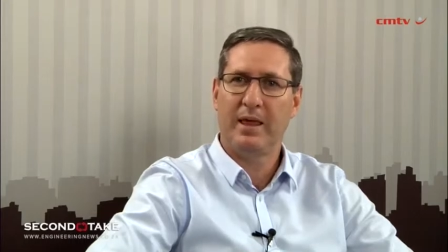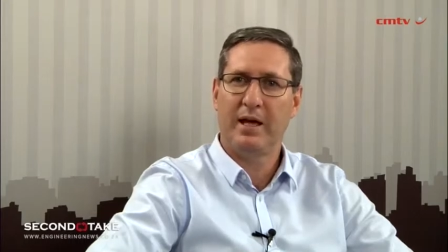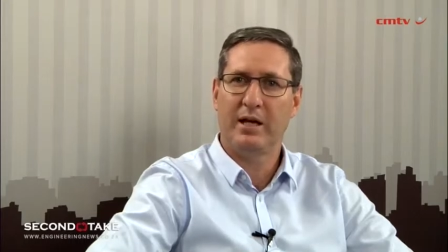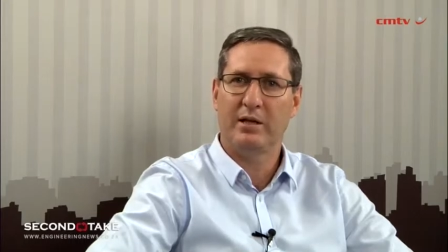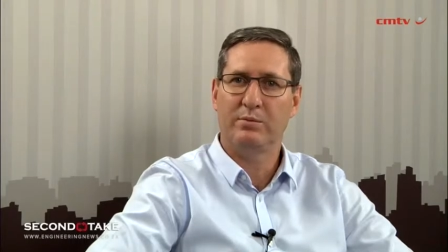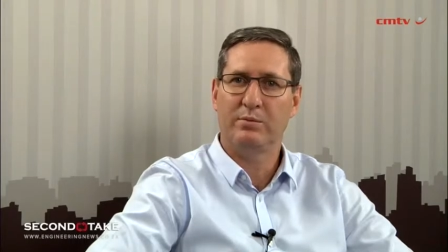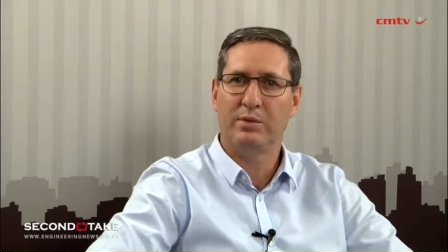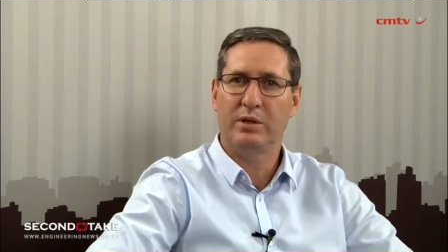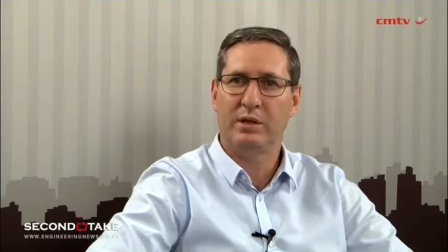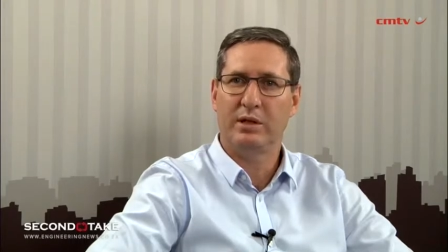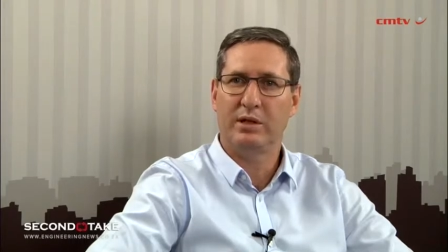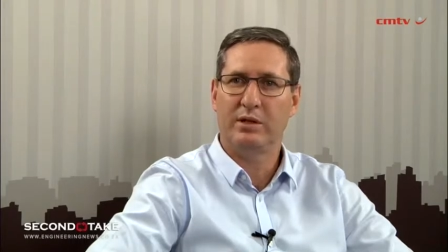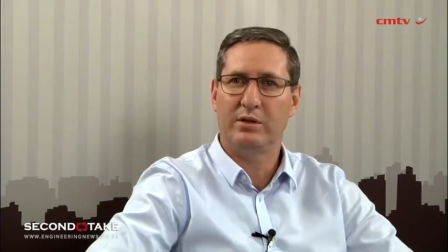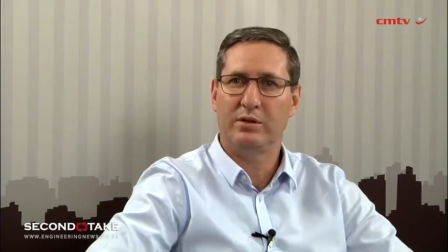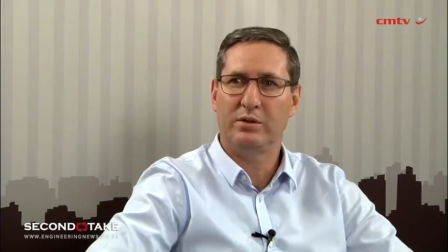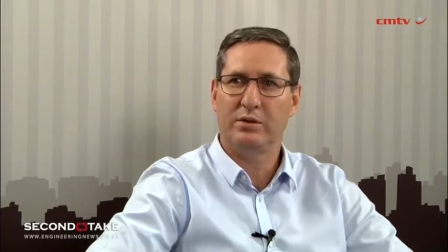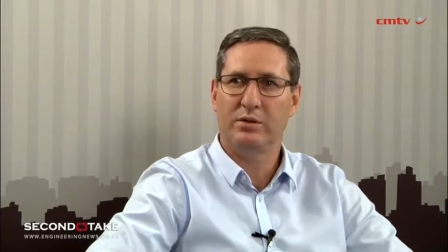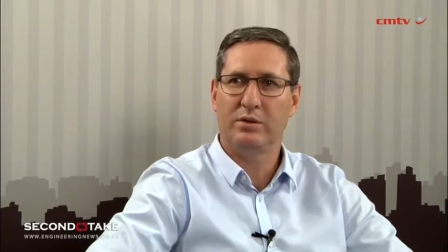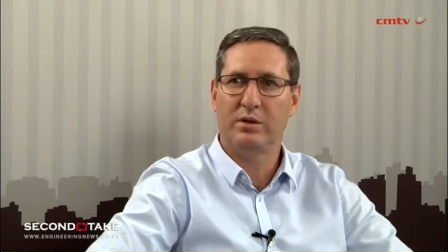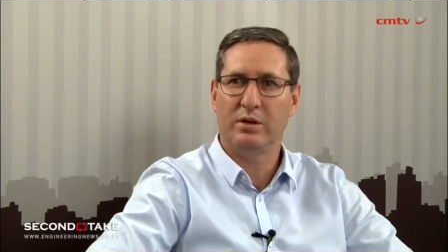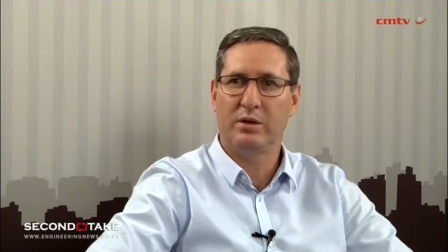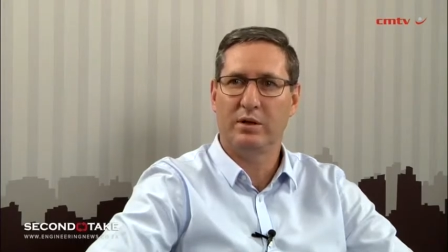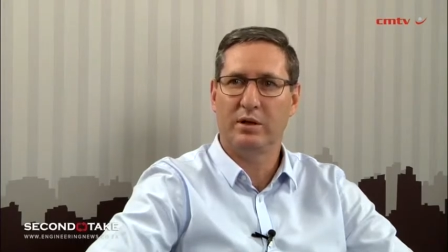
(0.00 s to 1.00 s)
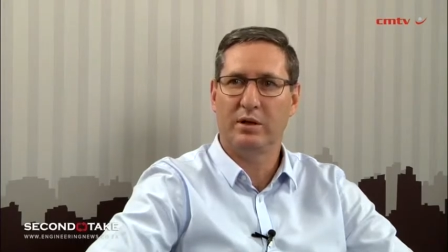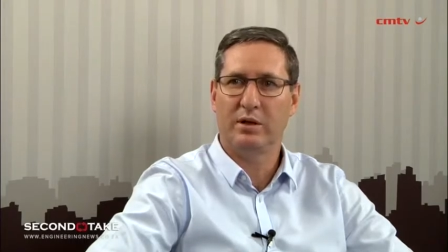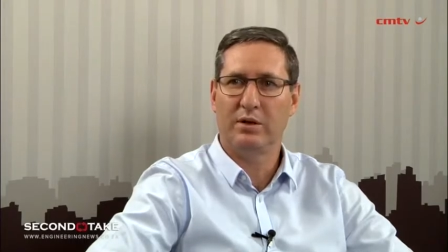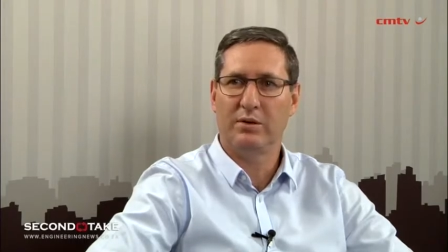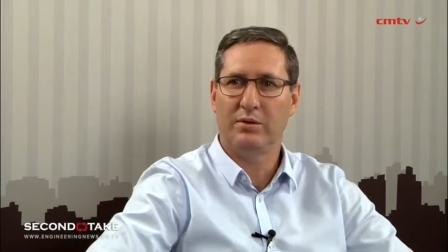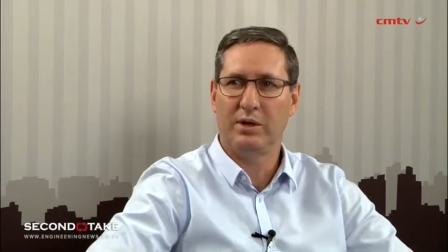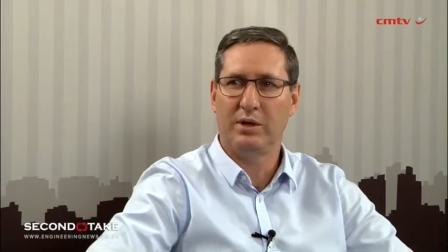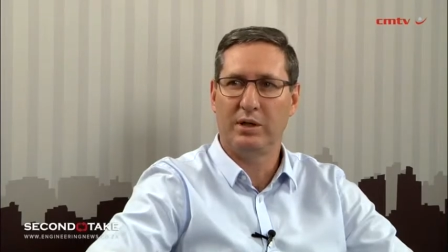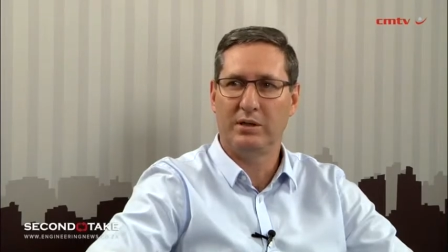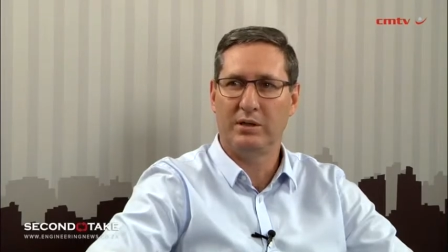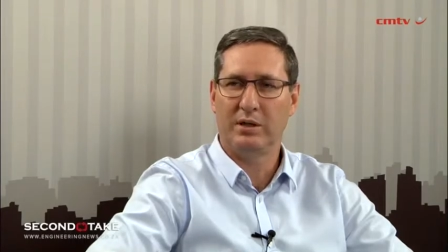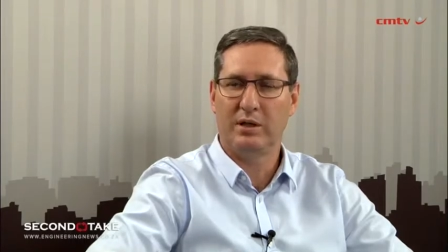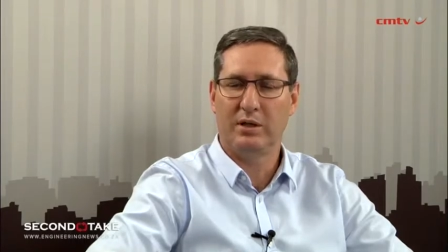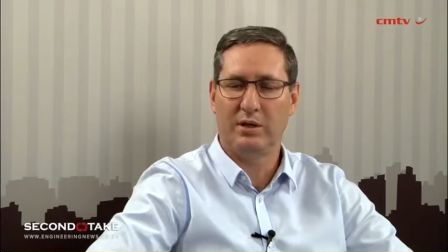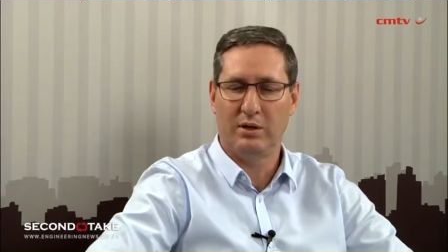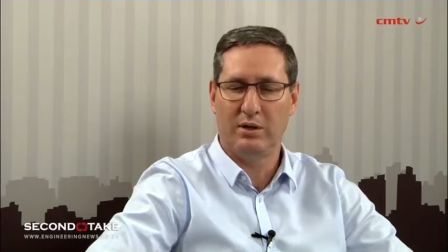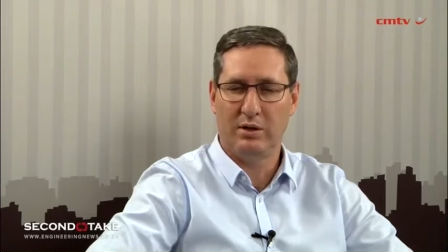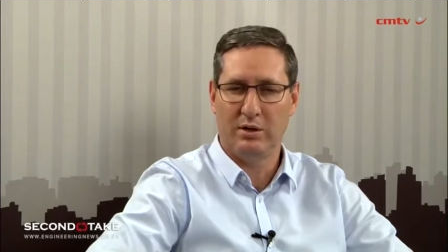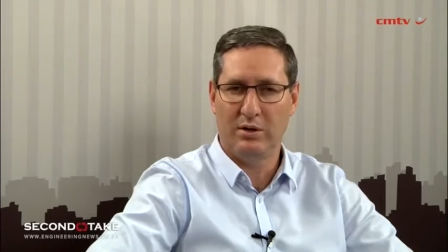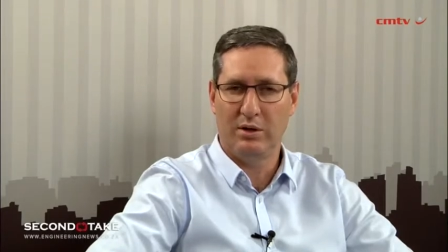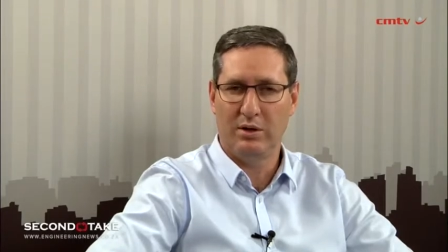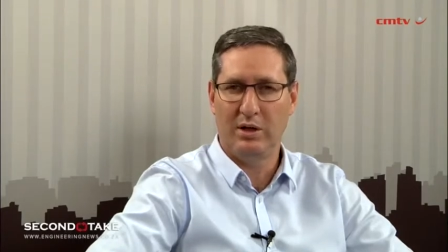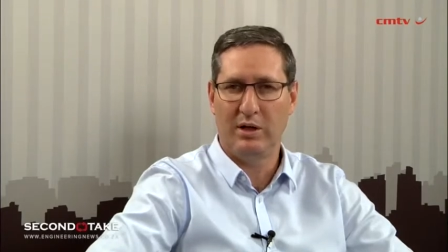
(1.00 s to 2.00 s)
has been issued uh,
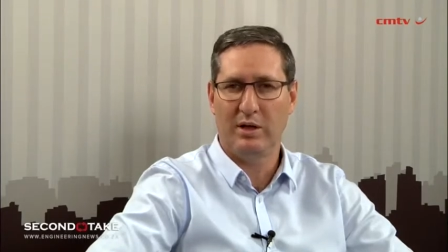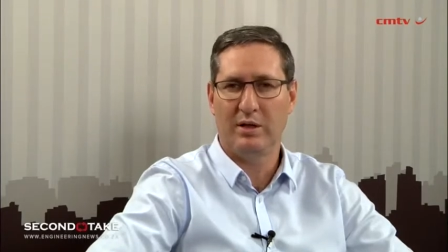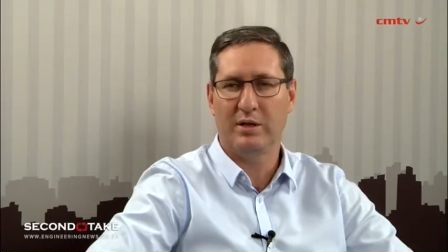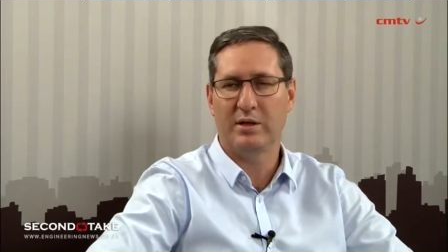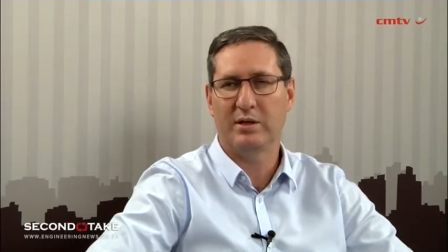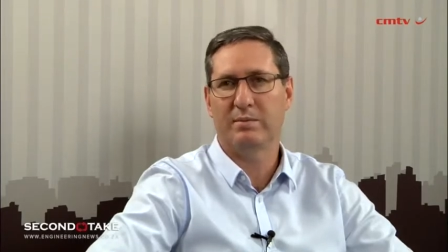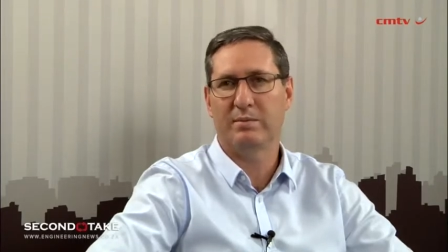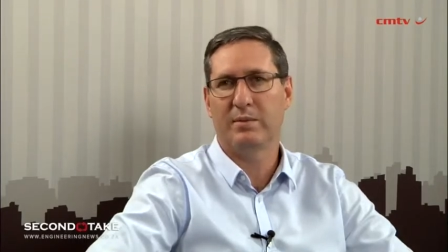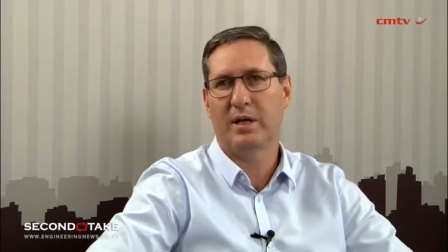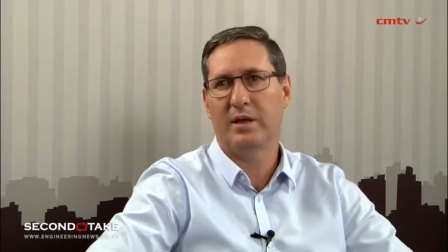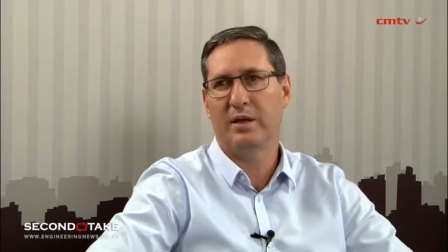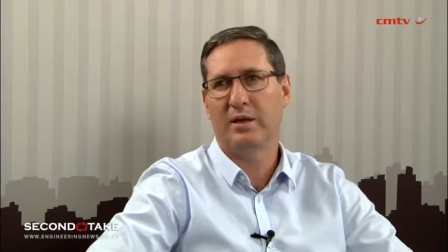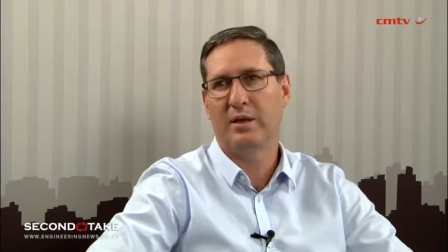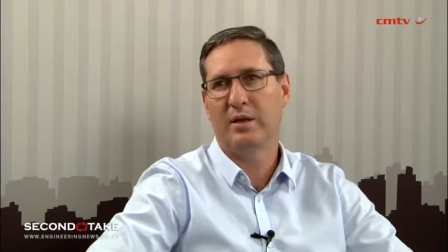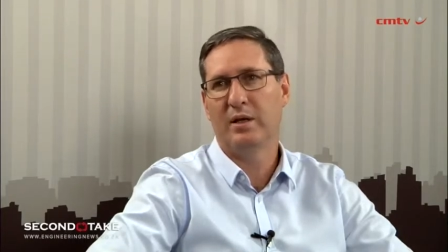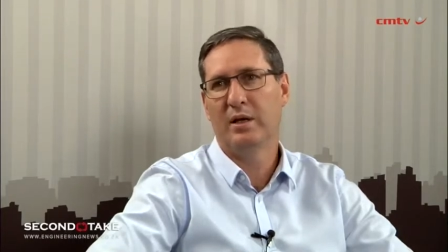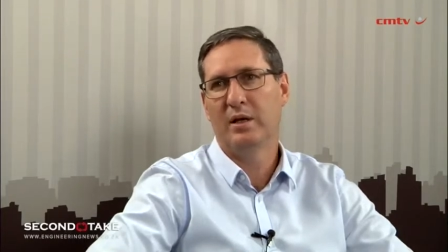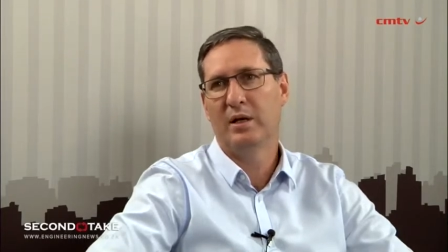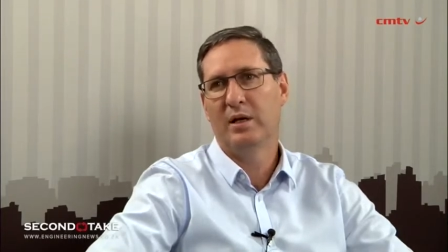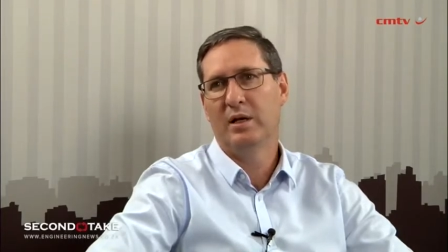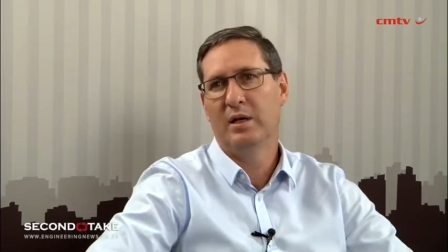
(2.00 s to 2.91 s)
uh earlier this month